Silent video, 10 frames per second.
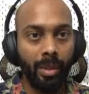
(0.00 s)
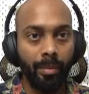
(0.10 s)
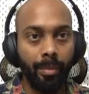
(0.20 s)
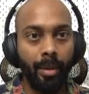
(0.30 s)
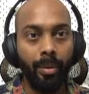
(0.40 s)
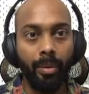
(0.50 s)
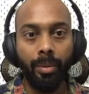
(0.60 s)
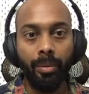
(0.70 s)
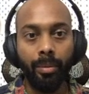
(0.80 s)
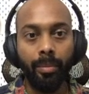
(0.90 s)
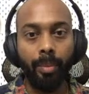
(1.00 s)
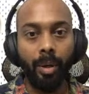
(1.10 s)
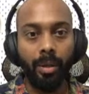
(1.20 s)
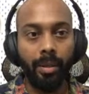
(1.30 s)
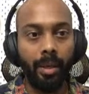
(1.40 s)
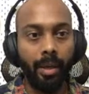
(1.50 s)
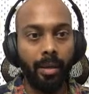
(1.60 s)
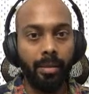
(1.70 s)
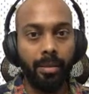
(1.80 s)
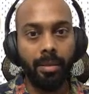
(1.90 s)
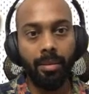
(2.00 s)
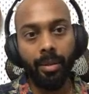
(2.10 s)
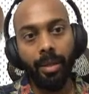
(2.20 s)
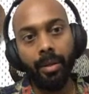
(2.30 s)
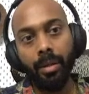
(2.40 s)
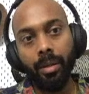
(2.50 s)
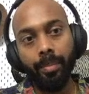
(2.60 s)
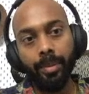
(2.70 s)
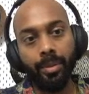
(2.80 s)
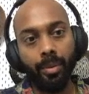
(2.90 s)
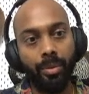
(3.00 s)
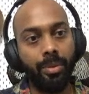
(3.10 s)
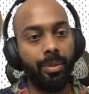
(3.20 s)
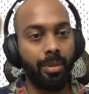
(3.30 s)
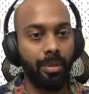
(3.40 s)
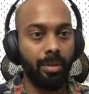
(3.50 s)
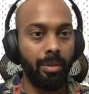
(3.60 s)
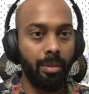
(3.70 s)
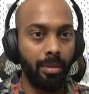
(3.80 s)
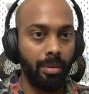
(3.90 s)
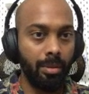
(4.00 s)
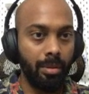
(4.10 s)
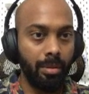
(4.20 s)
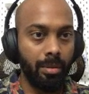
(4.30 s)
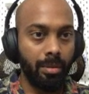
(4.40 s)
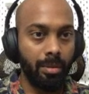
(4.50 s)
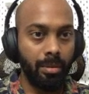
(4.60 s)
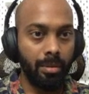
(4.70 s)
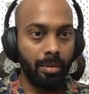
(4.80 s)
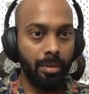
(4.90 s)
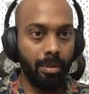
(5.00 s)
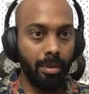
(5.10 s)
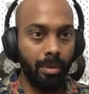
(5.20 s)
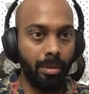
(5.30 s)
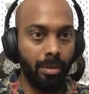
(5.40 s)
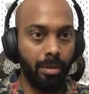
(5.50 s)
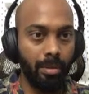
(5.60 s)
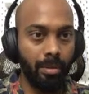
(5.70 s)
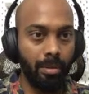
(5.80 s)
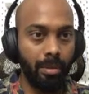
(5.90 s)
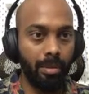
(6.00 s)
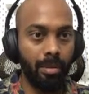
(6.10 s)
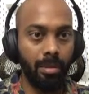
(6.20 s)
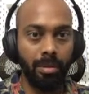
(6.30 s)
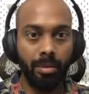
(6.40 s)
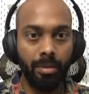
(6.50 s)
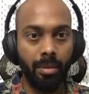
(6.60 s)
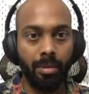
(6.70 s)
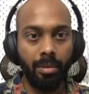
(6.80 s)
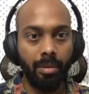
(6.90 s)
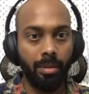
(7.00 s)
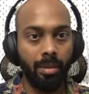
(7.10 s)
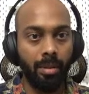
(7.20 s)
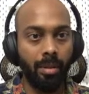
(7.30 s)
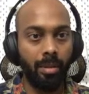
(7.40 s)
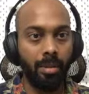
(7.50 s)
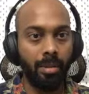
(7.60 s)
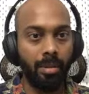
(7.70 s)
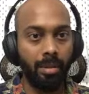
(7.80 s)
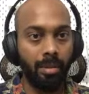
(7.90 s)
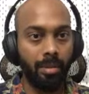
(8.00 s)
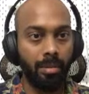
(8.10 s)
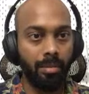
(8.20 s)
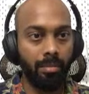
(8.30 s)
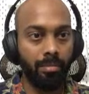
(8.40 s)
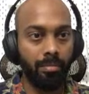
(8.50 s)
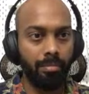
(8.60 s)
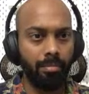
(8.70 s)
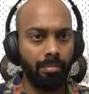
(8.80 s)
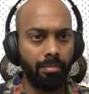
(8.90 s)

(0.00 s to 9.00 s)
Let me go to podcast. Okay, here are episodes. Okay. Ah, this is not. Hmm.